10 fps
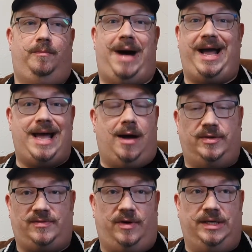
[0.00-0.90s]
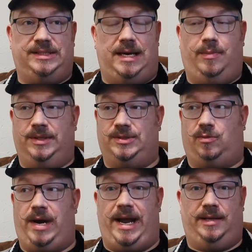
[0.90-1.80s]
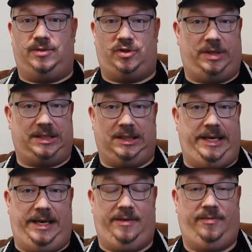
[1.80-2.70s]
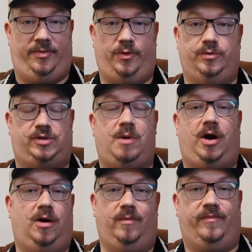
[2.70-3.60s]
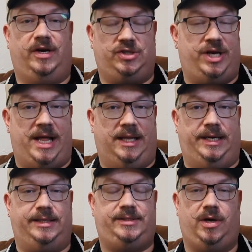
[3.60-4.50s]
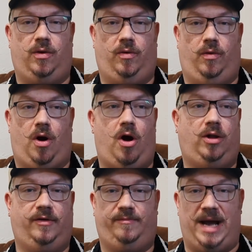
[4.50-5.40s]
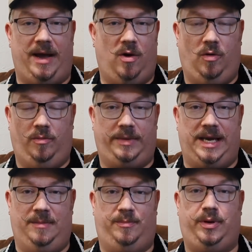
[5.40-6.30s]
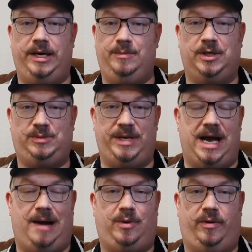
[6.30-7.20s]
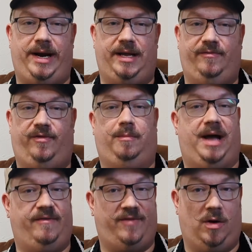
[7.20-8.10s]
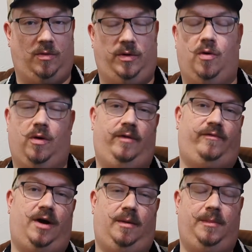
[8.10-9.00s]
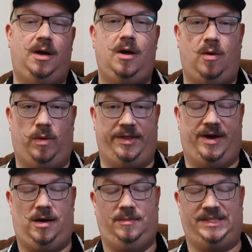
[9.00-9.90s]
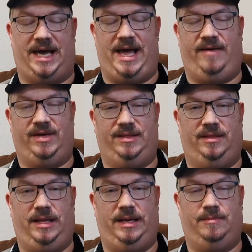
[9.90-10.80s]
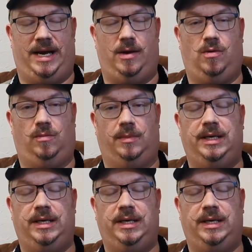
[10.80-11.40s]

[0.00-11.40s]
My house, for example, is ran strictly through smart home functionality. So all of my home can pretty much be operated from my phone or from one of the hubs I have in my home.